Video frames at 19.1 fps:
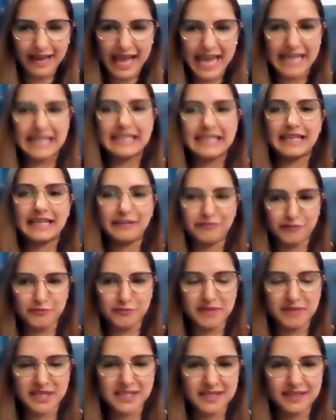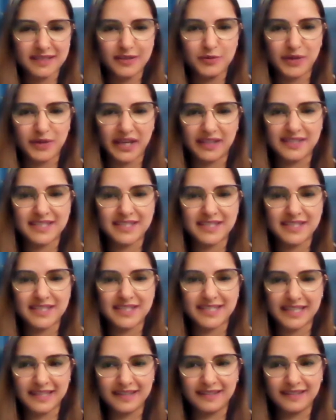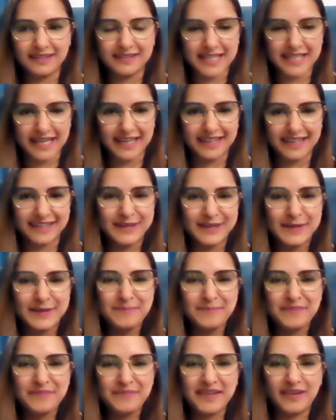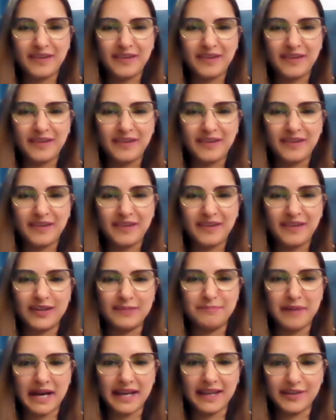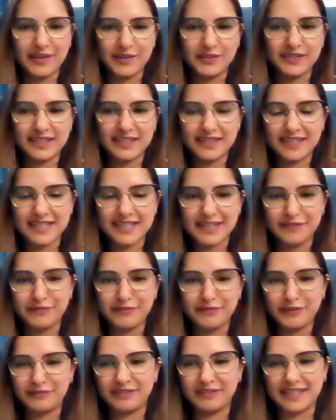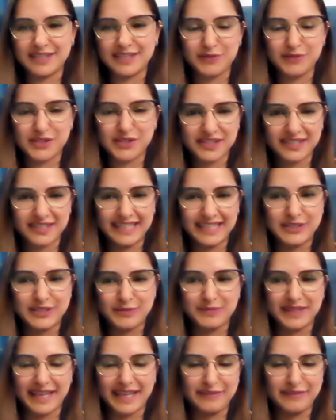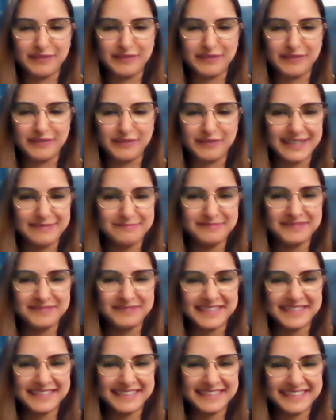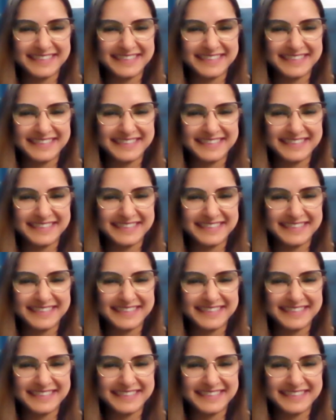anything if you miss, you can still take or buy, you know. These are few of the things which need to be there with you all the time.